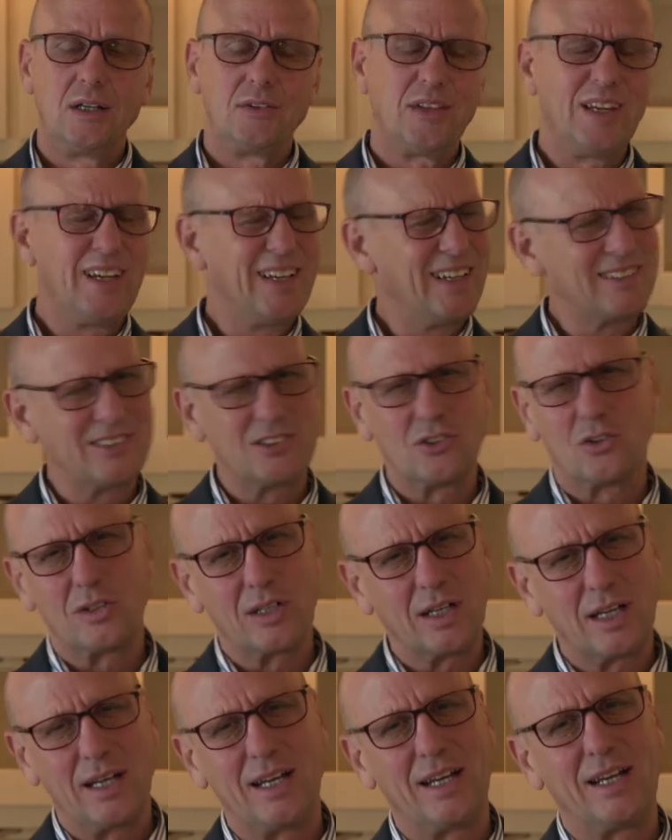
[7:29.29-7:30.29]
that's
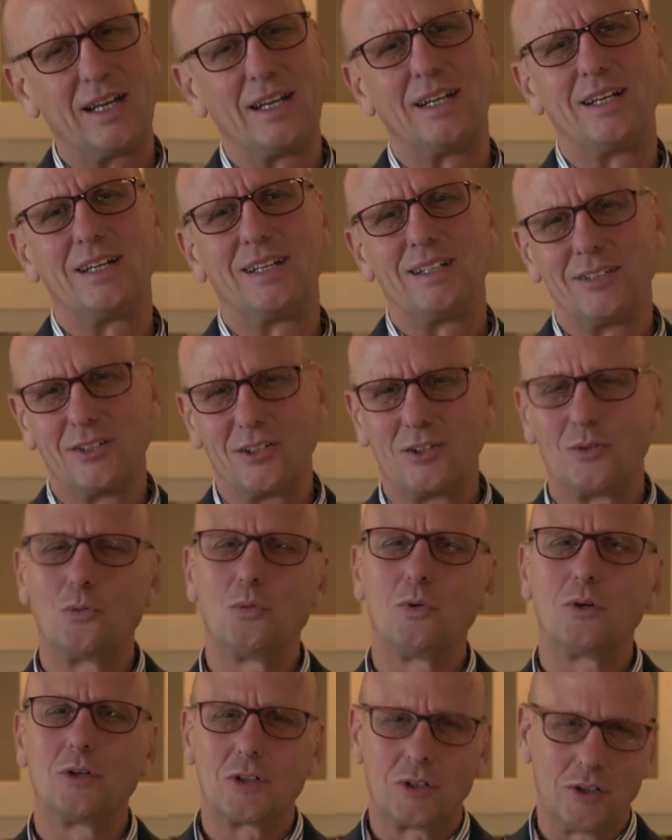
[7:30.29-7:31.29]
okay, you know,
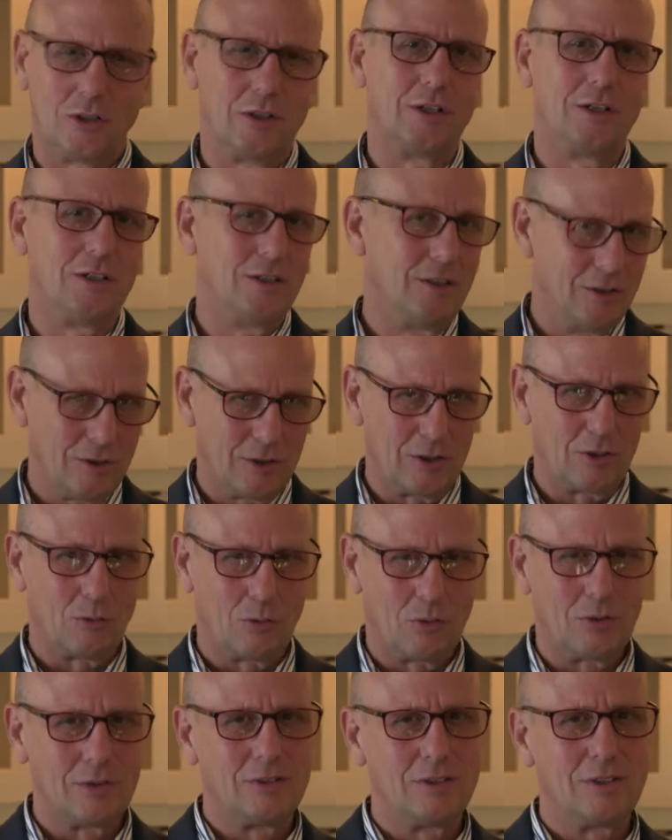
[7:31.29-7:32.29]
we're good,
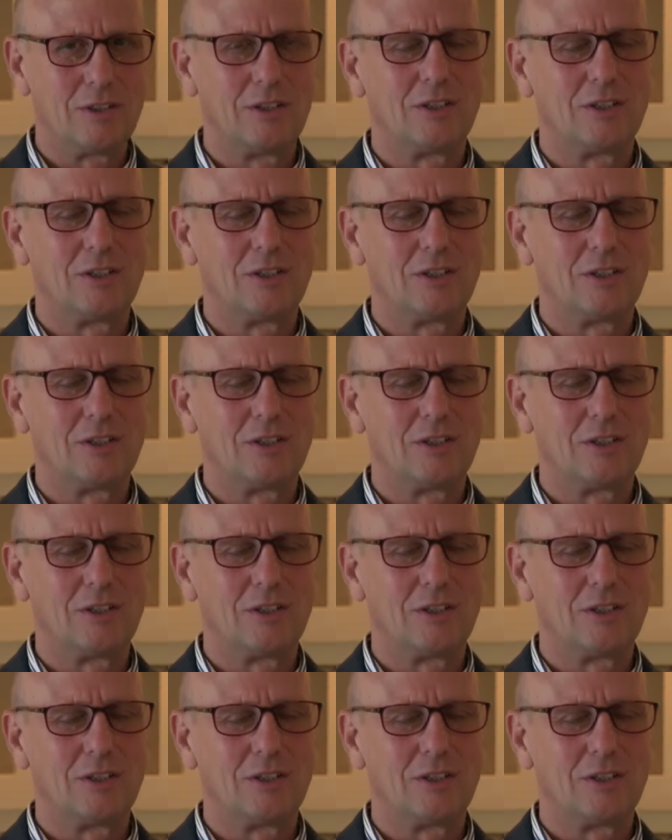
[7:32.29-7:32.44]
we're